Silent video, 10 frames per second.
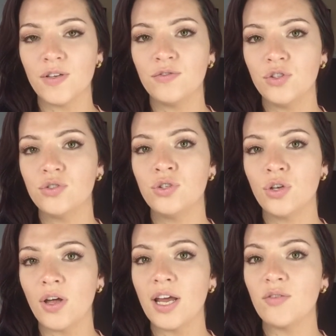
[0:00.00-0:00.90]
if you do
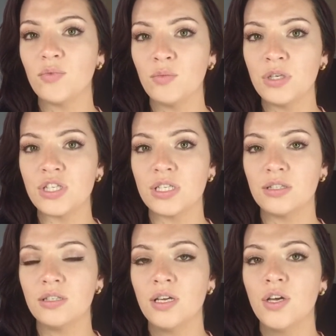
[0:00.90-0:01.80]
not have
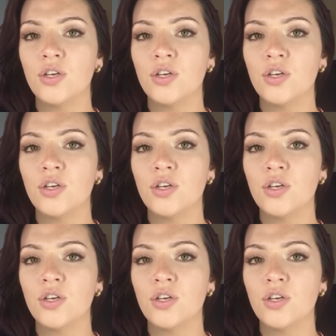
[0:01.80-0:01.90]
permission